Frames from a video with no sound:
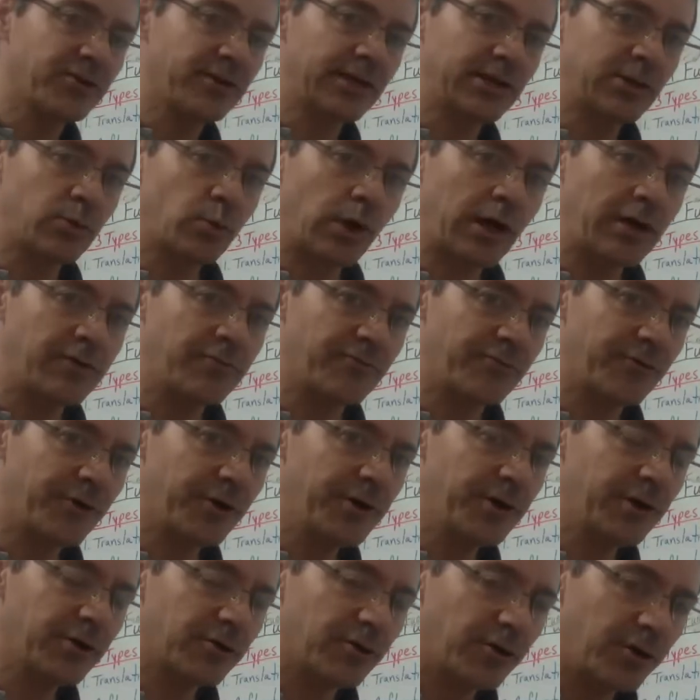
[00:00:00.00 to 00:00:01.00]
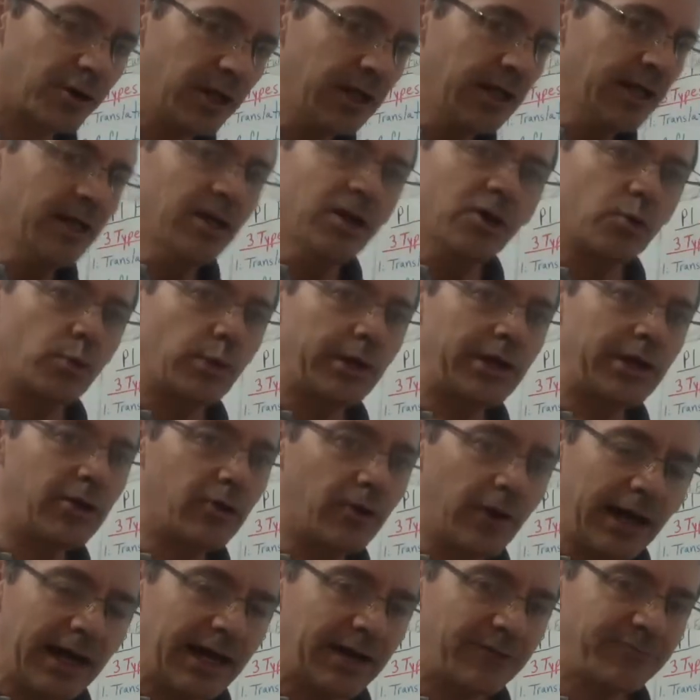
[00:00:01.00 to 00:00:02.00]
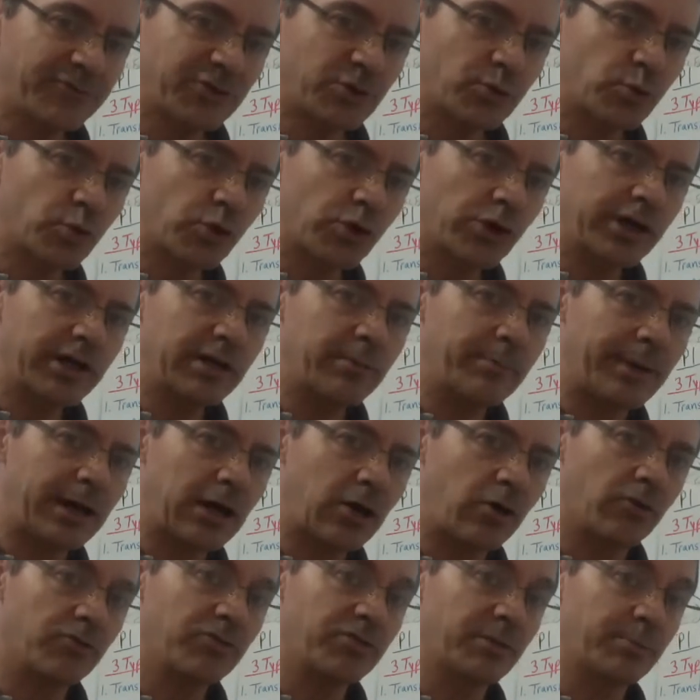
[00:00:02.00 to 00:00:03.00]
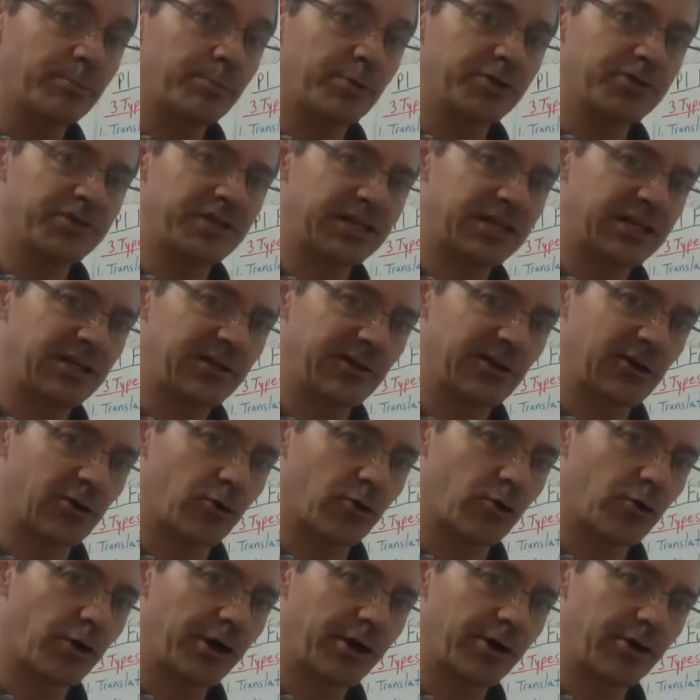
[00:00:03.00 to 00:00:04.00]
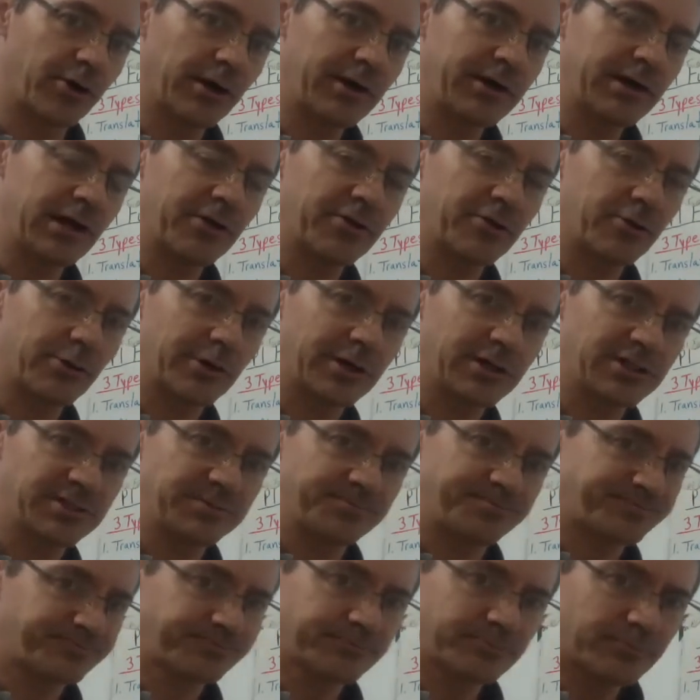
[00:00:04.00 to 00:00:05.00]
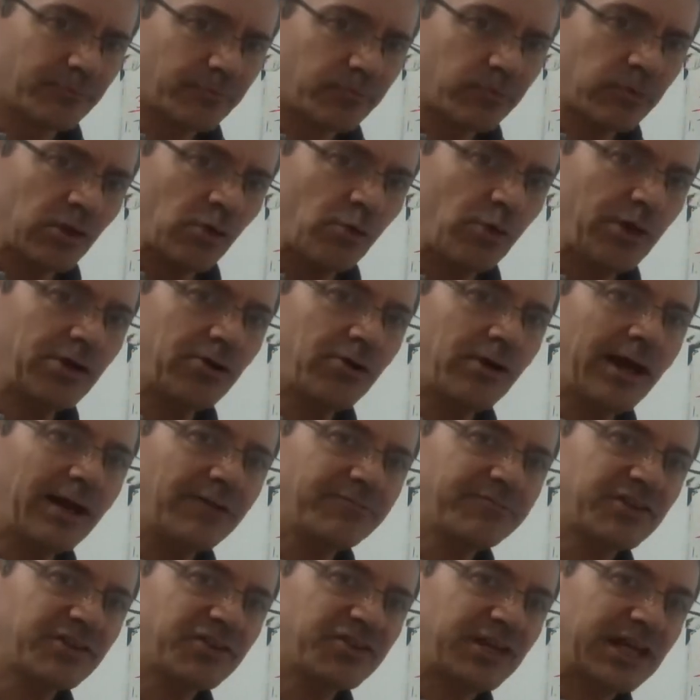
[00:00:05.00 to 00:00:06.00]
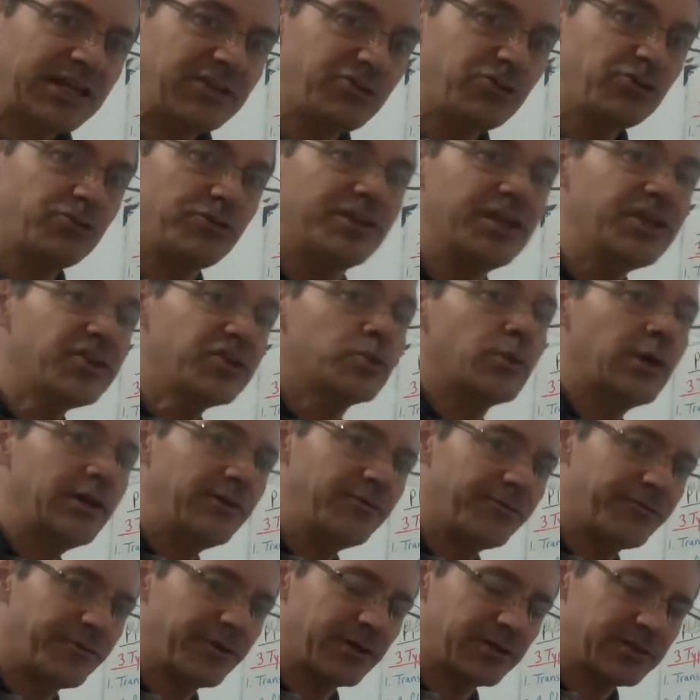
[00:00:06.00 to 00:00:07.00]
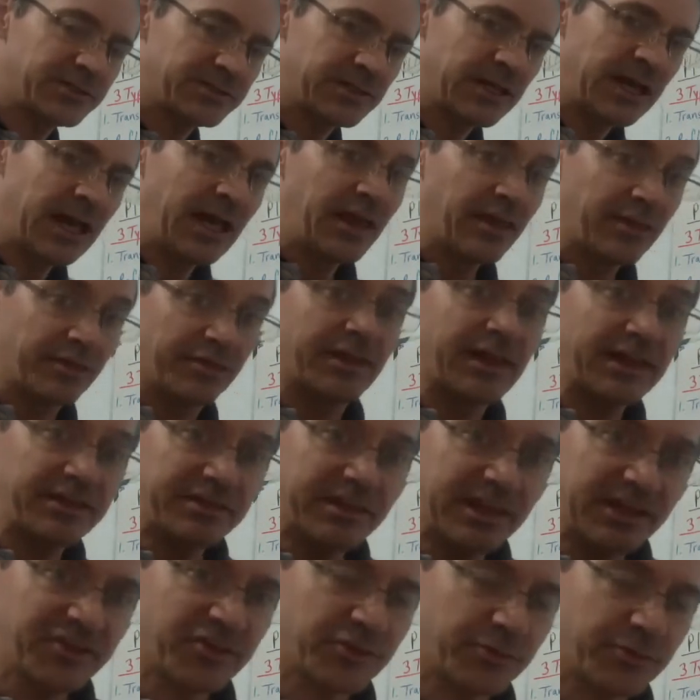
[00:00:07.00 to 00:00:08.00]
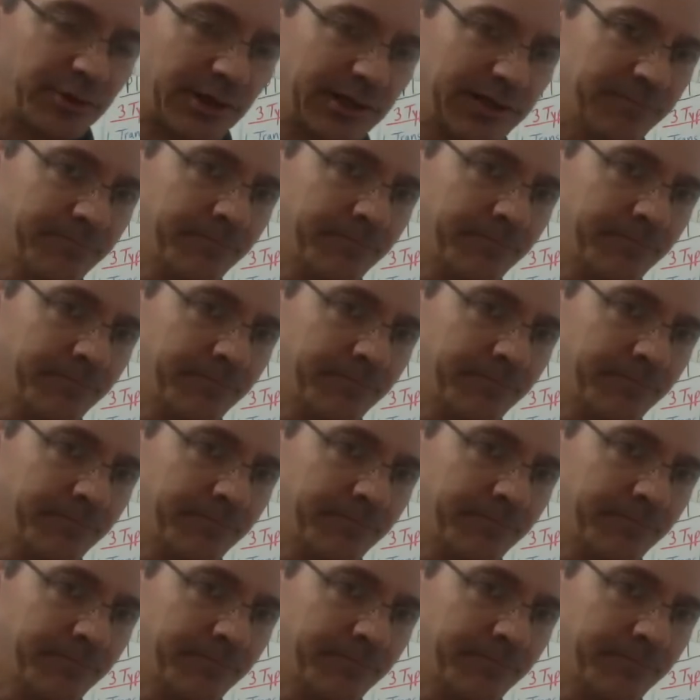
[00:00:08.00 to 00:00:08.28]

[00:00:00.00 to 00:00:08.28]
and one vertical, we don't have to worry about the particular order. In other words, we don't have to say, do this one first, then this one,